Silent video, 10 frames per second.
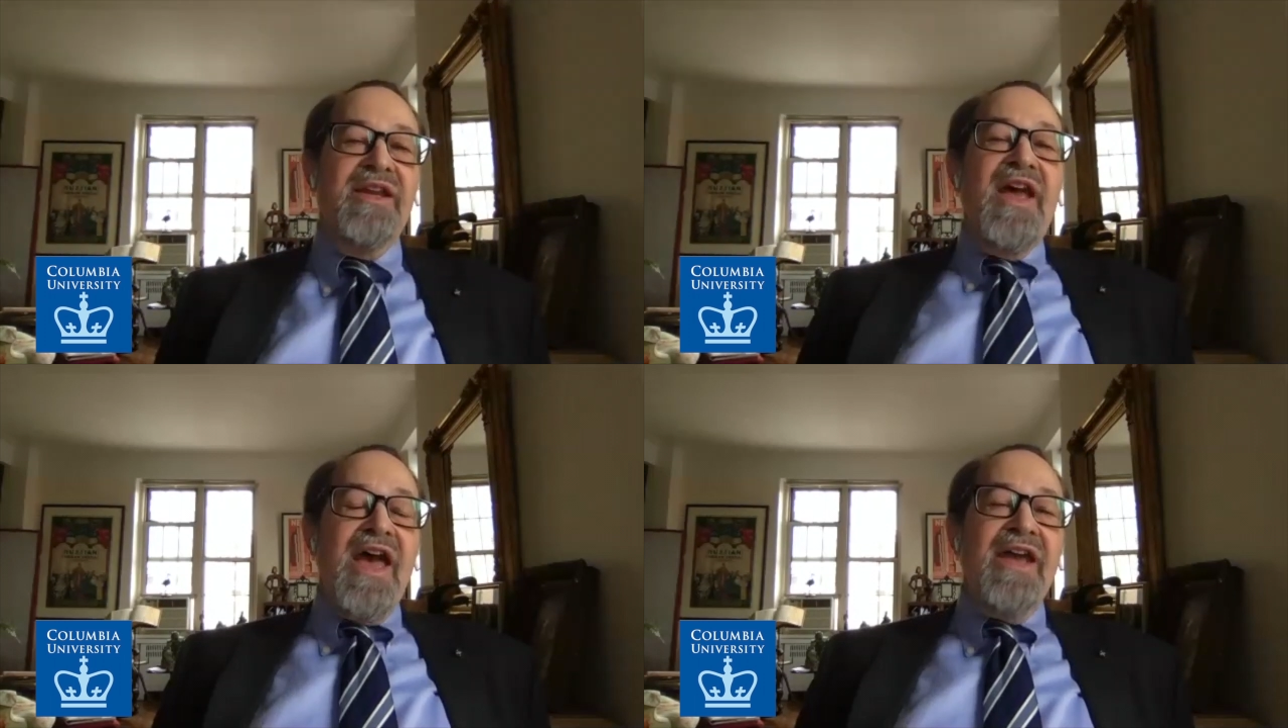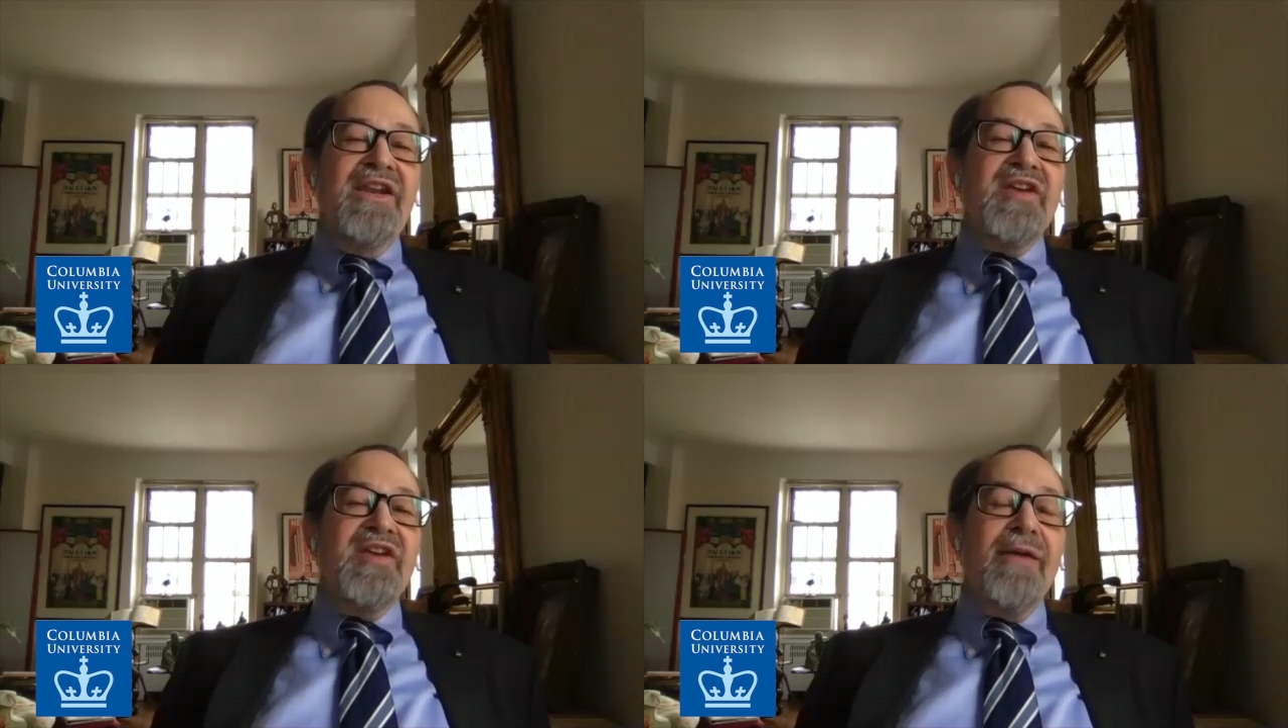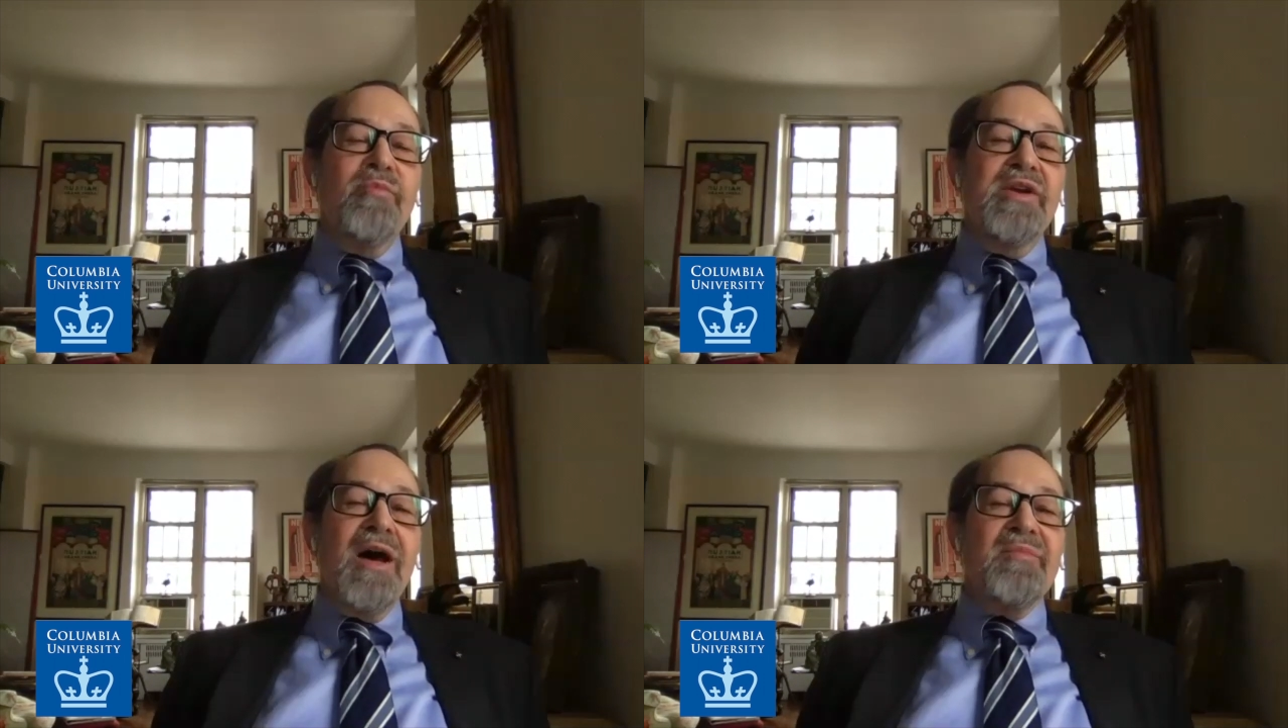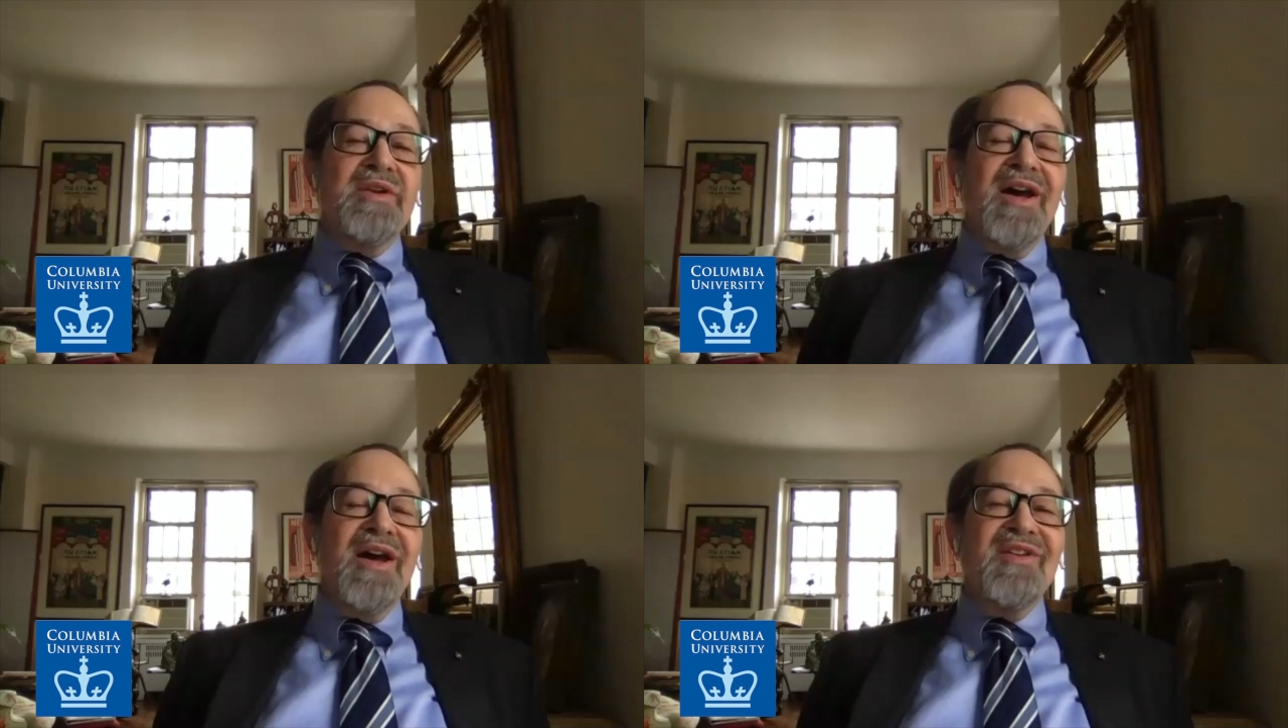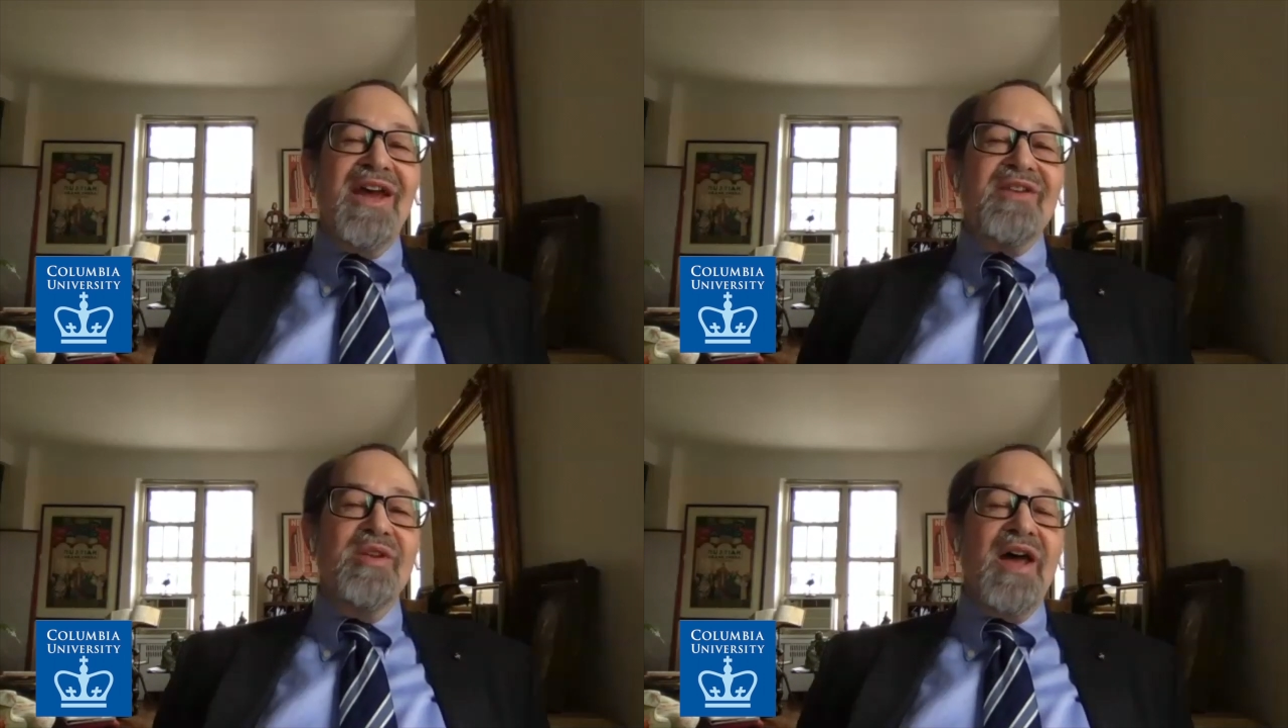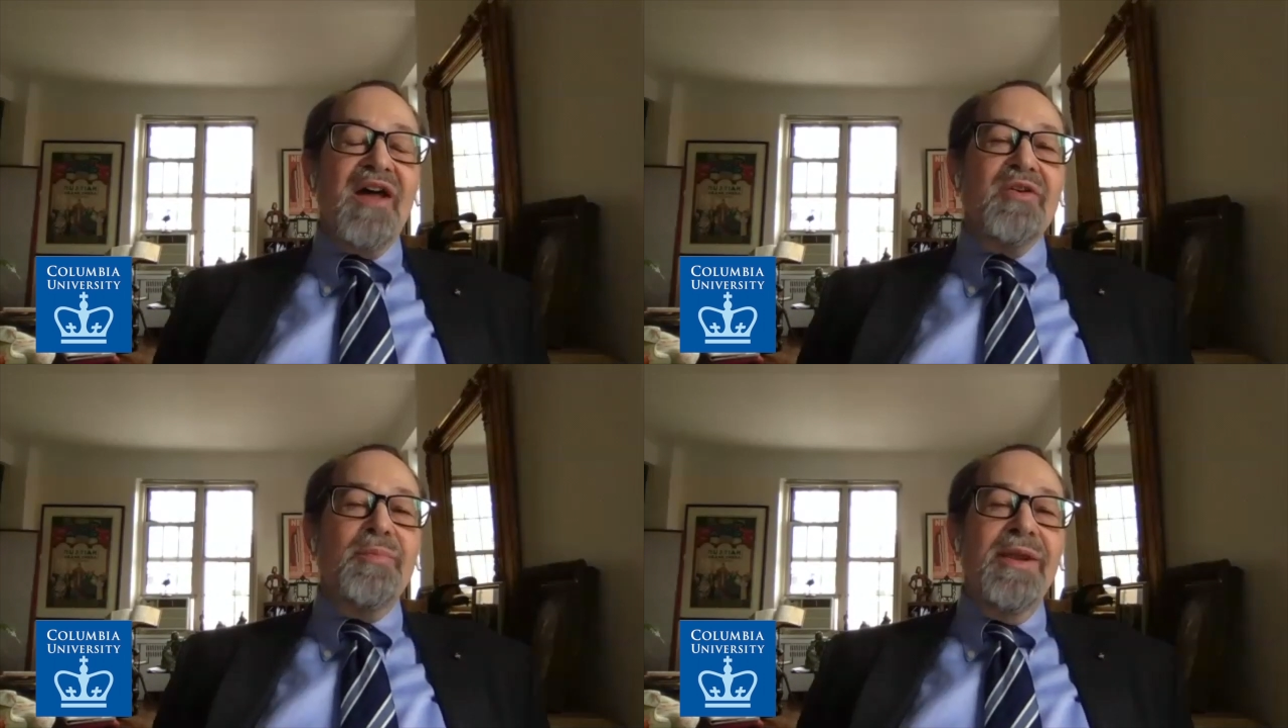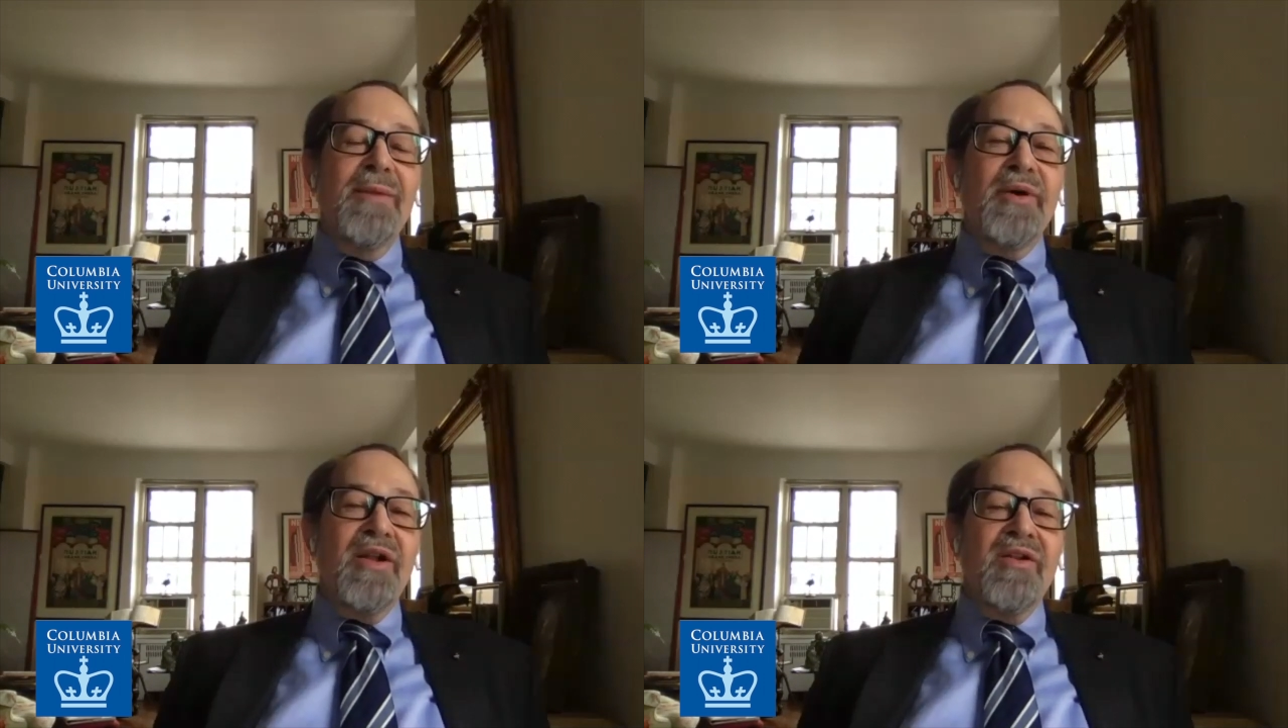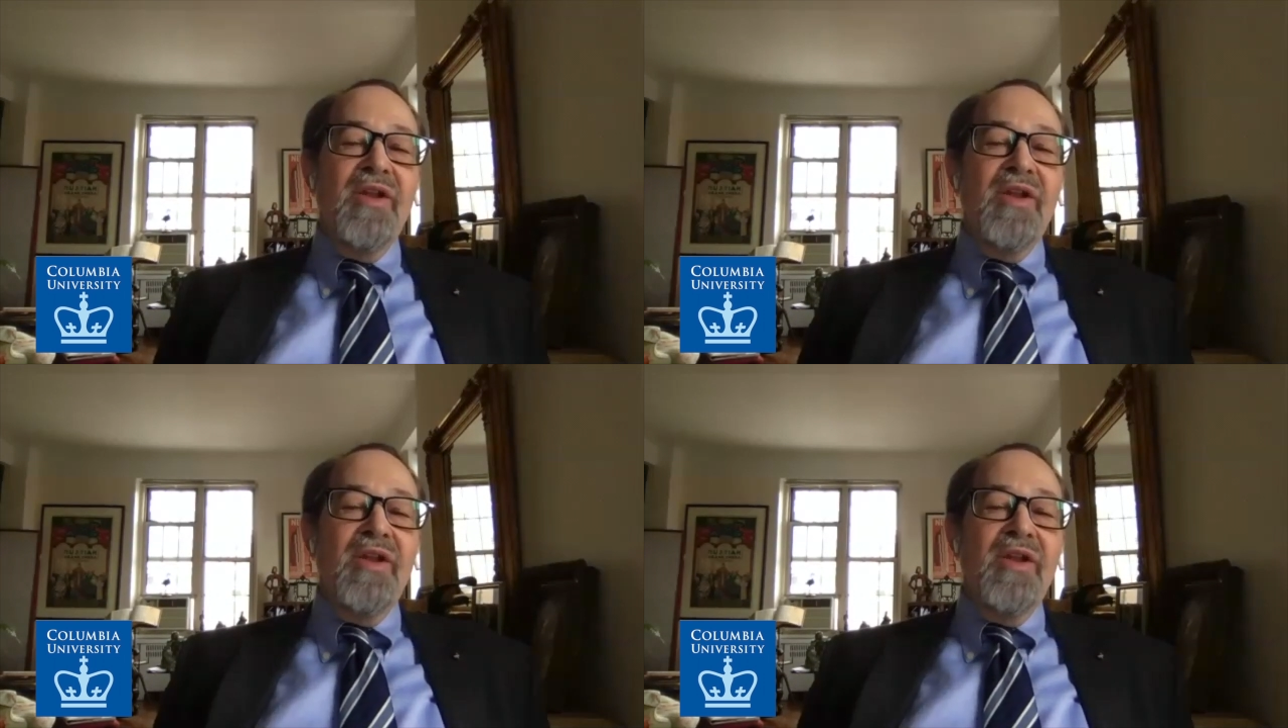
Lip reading: Anytime we come in contact with other people,